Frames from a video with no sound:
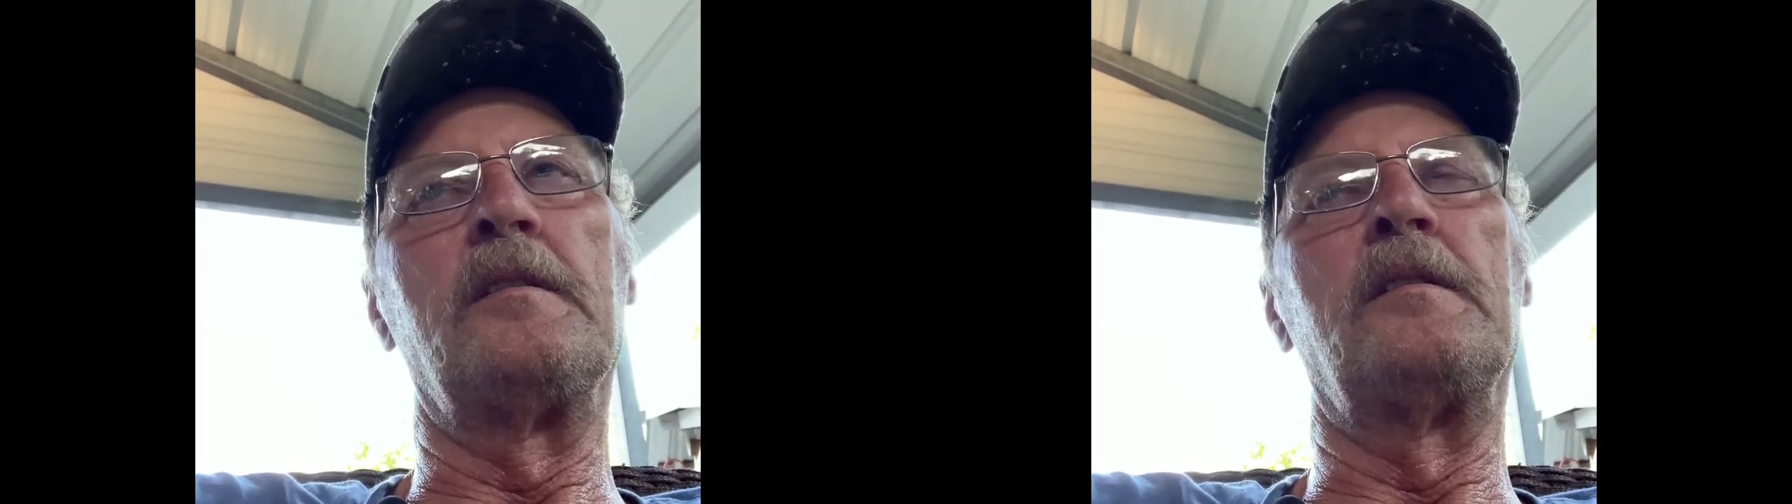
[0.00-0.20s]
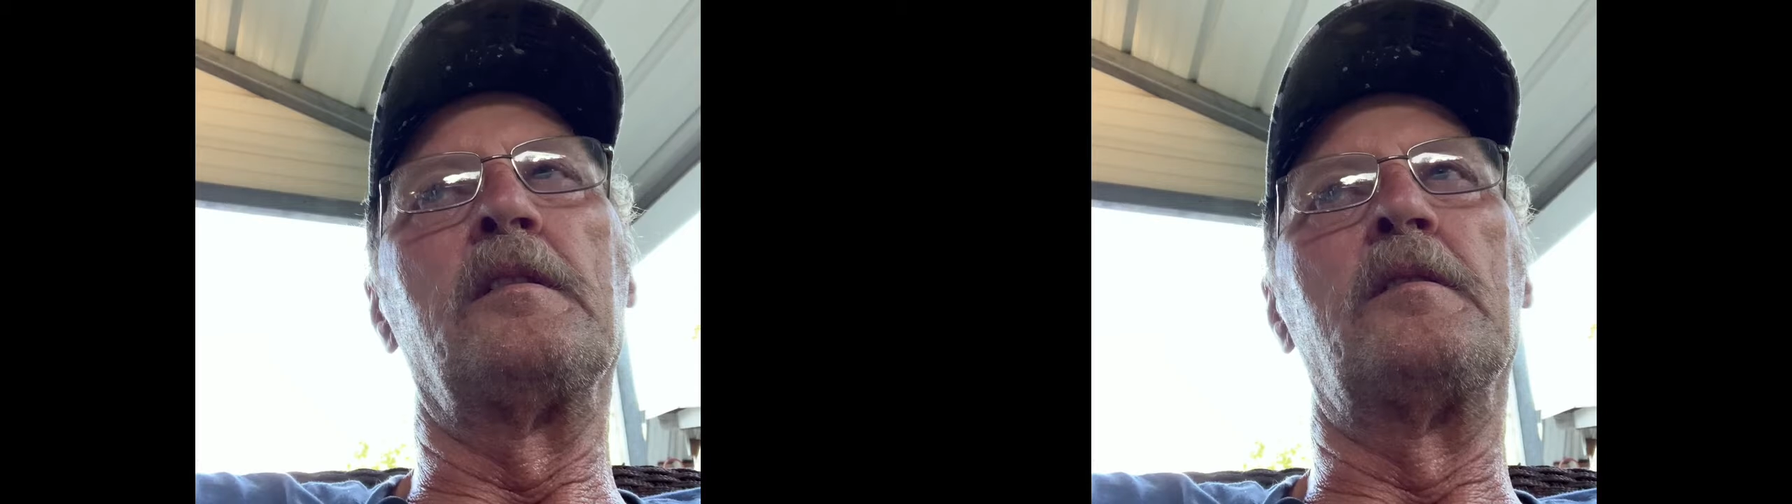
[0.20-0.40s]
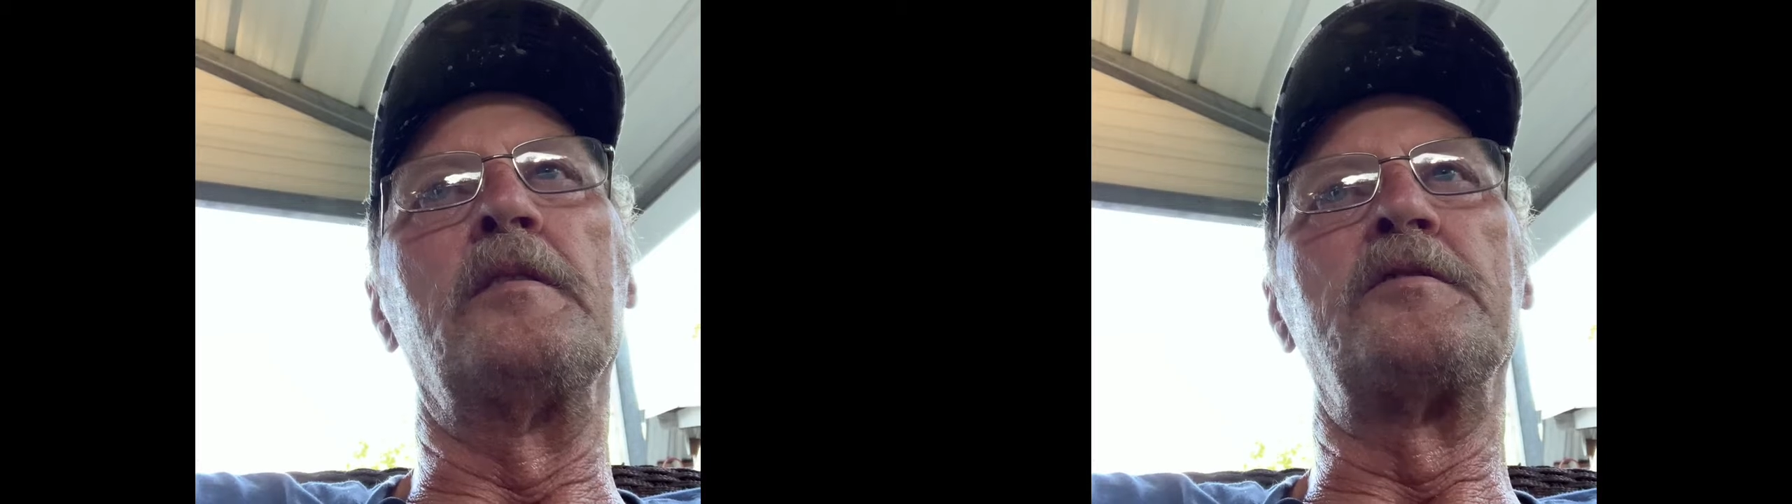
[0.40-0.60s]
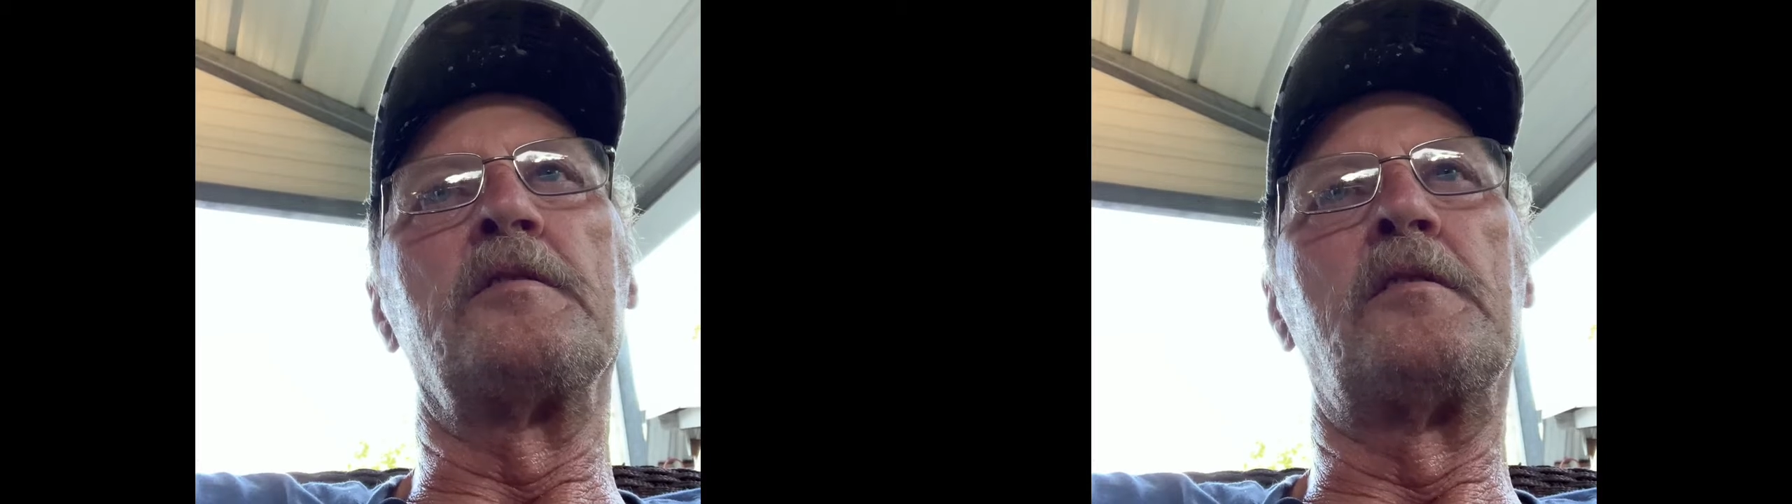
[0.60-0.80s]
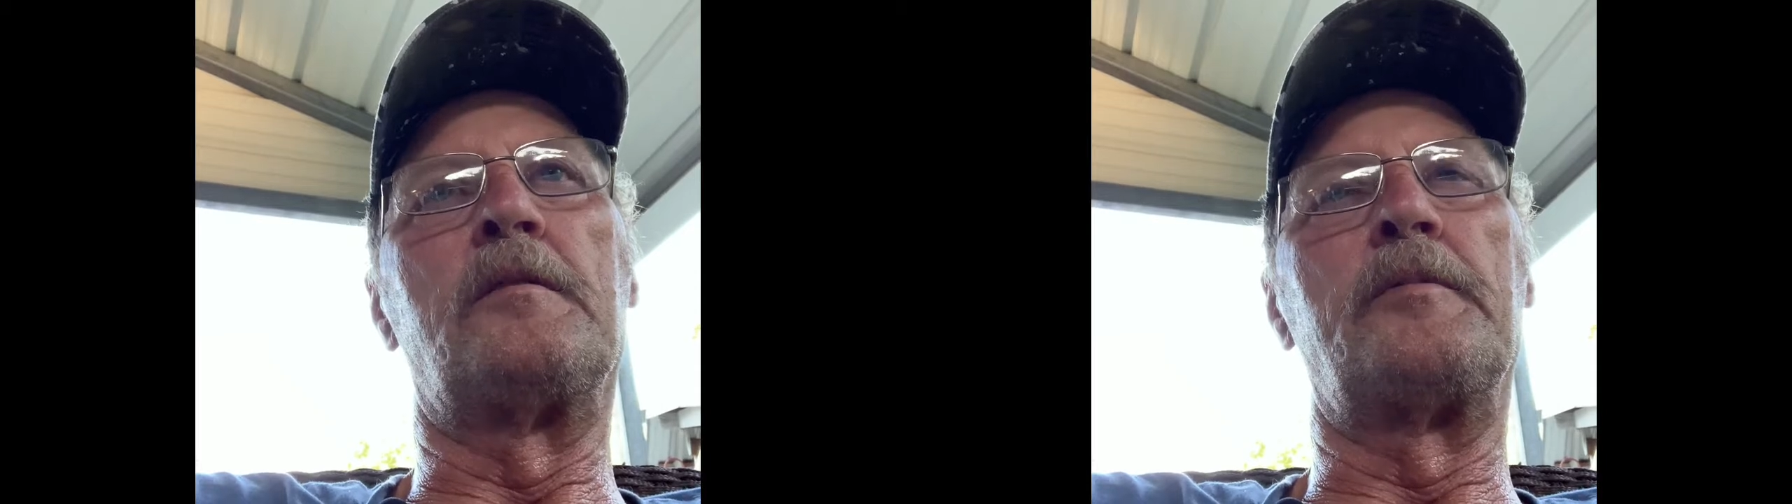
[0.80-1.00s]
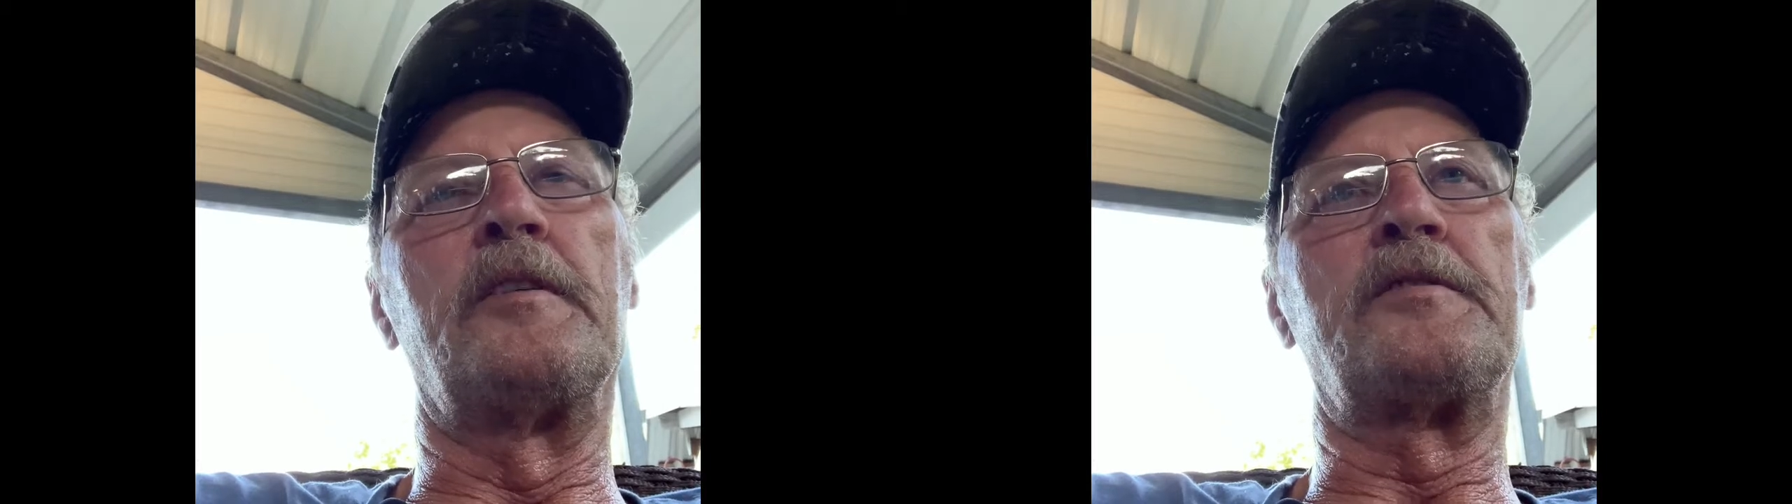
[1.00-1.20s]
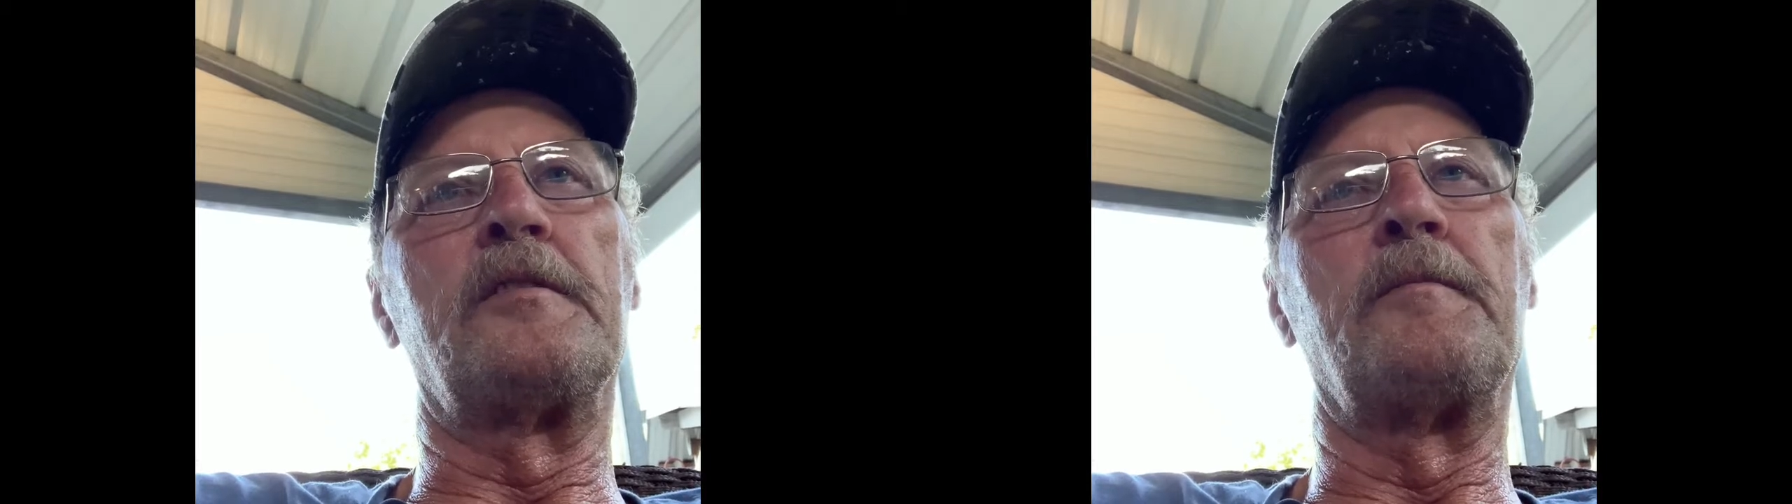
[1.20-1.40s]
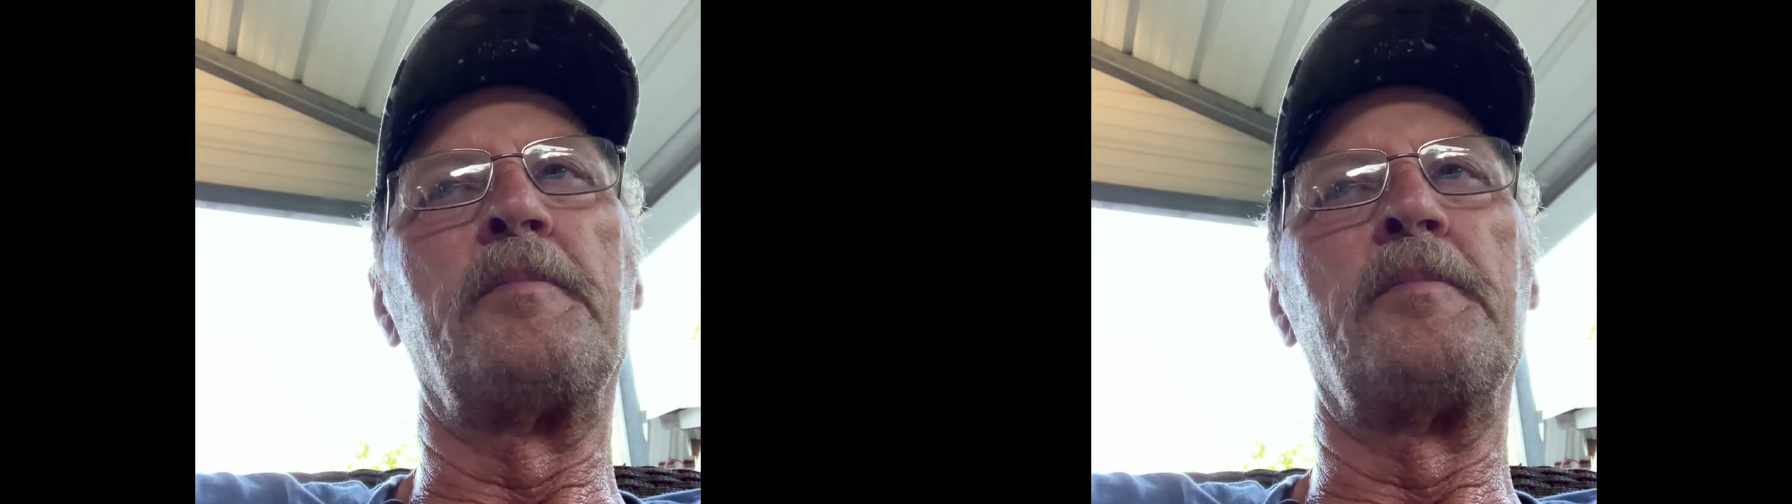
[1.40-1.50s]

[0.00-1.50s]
low engine oil pressure.